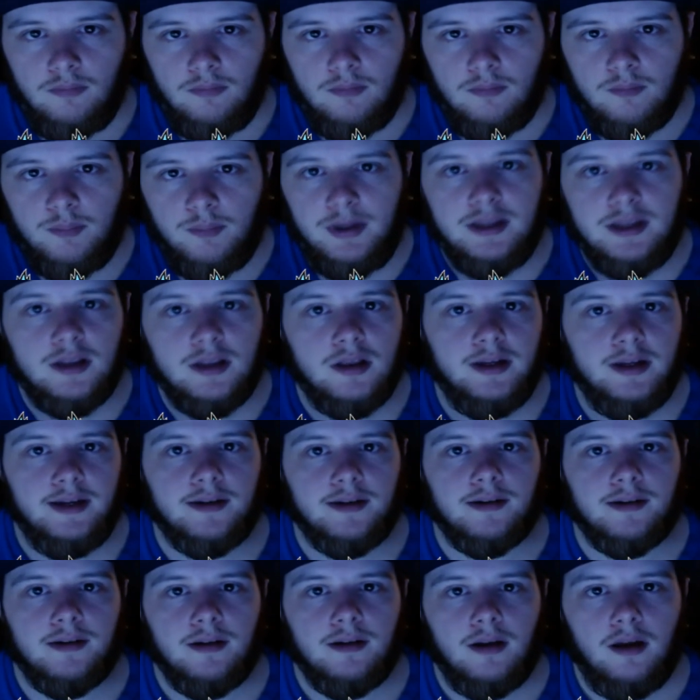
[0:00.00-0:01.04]
Be the
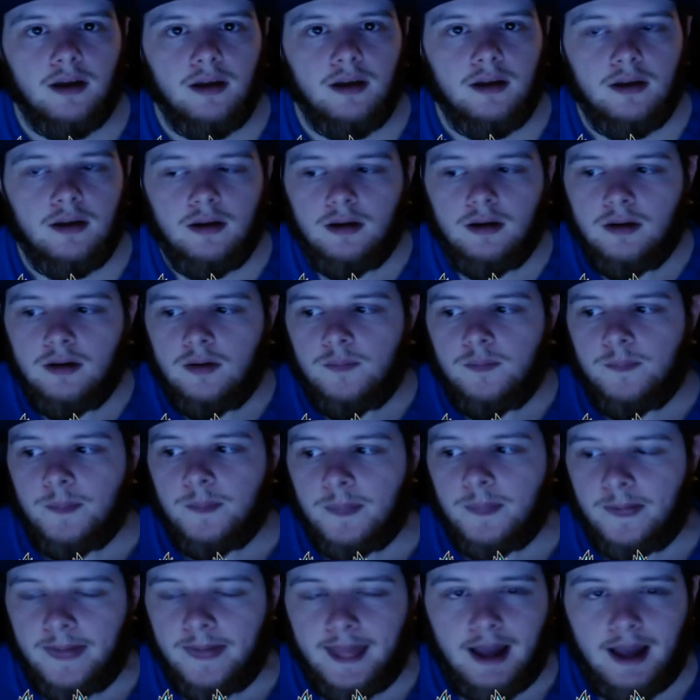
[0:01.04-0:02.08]
leader.
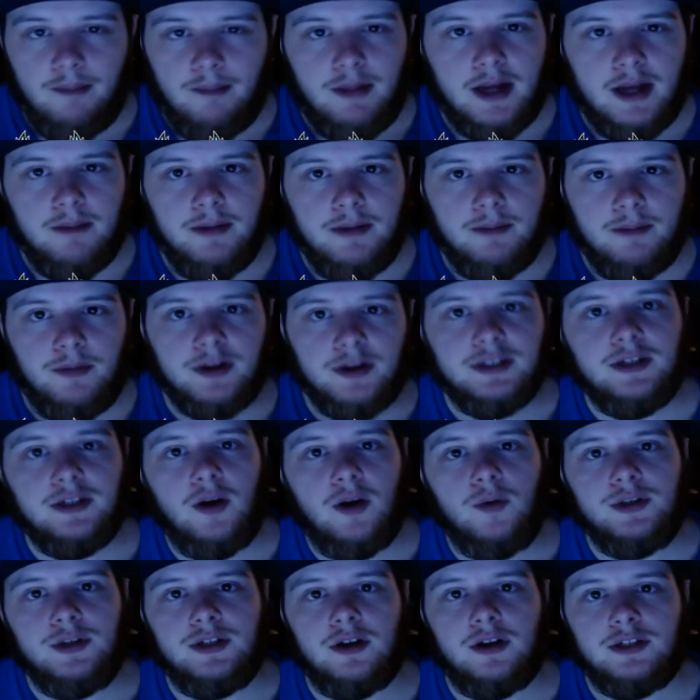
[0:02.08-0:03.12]
I'm not a big person that
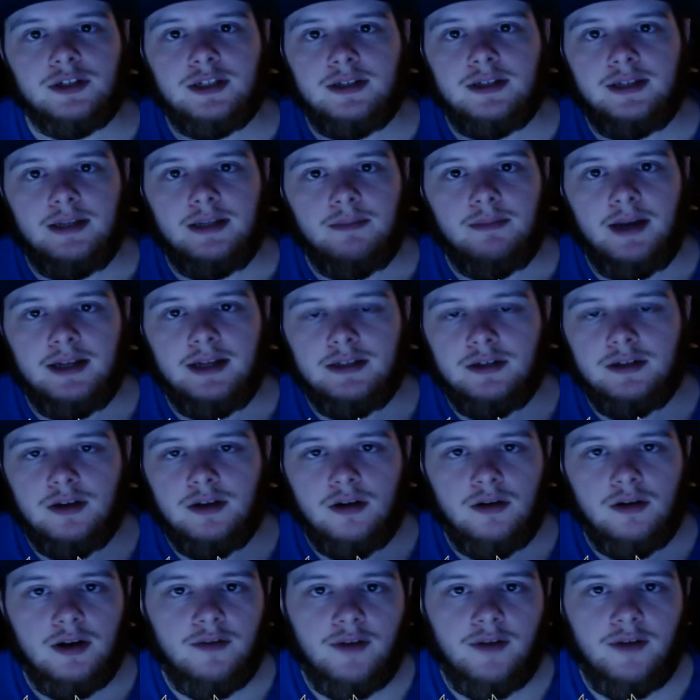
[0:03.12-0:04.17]
always talks to teammates.
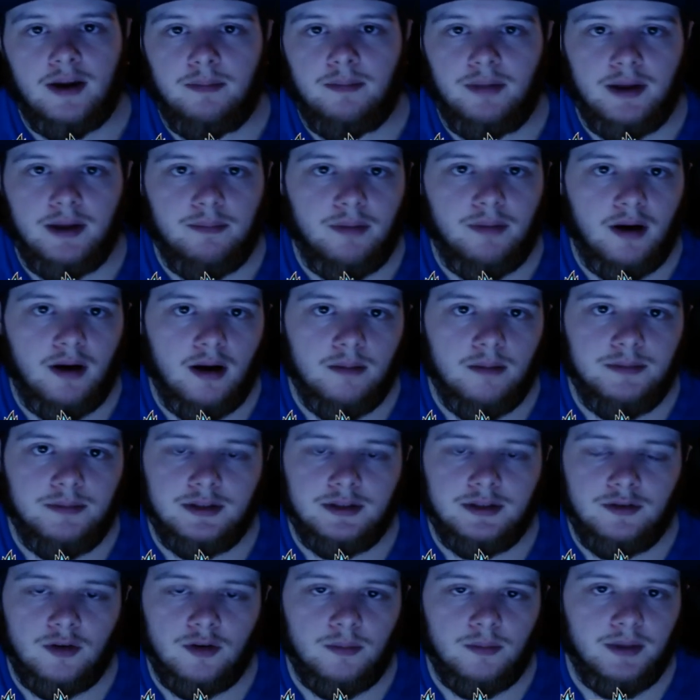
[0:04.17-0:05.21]
If I play pubs,
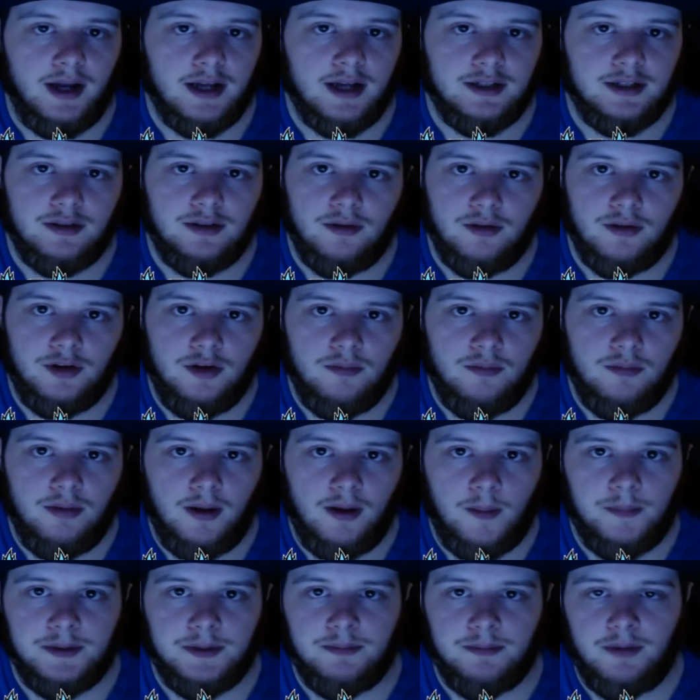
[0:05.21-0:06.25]
normally I solo queue
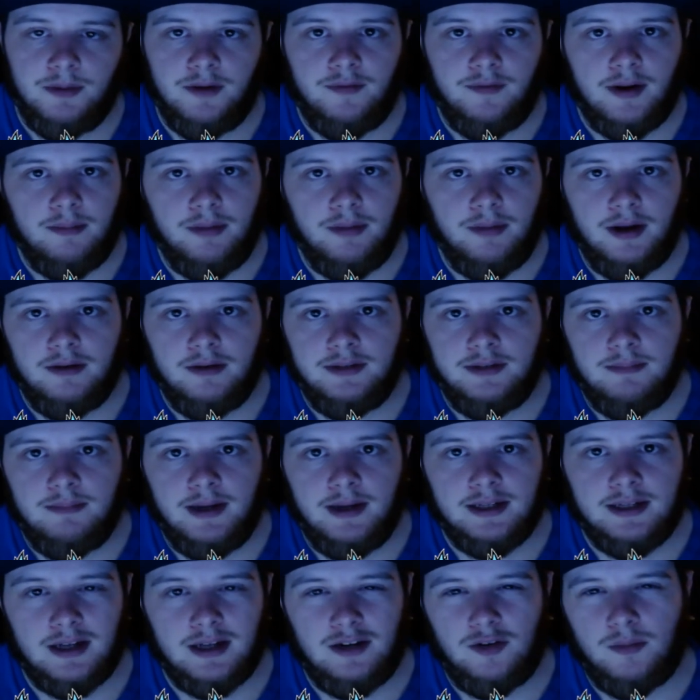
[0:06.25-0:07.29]
pubs, but if I play with
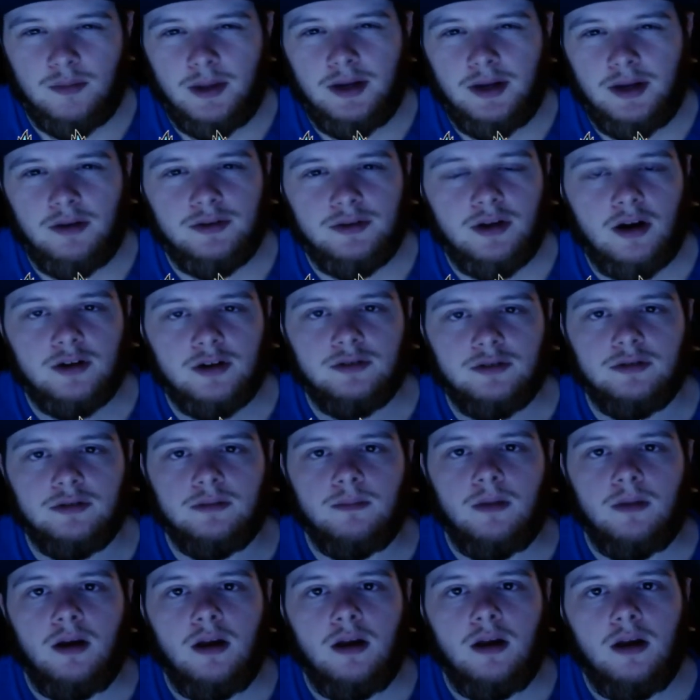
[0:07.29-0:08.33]
teammates, I normally don't talk to
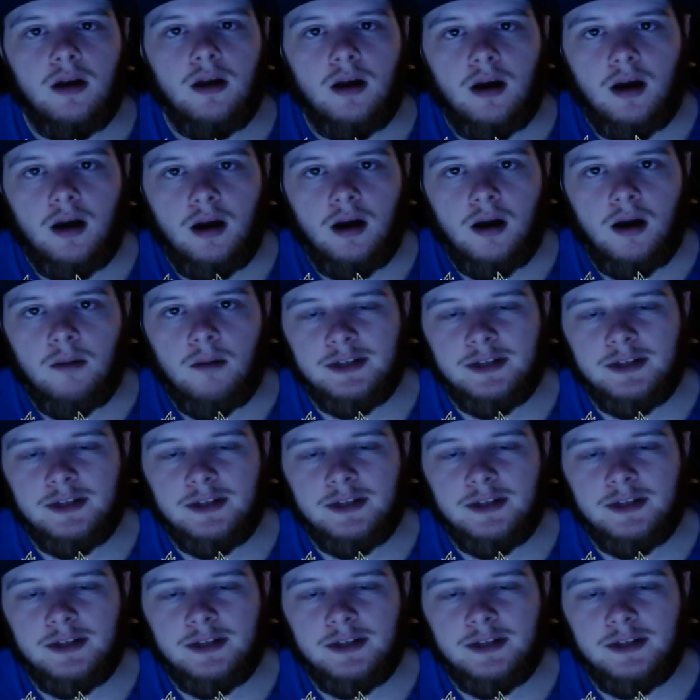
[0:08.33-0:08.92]
them.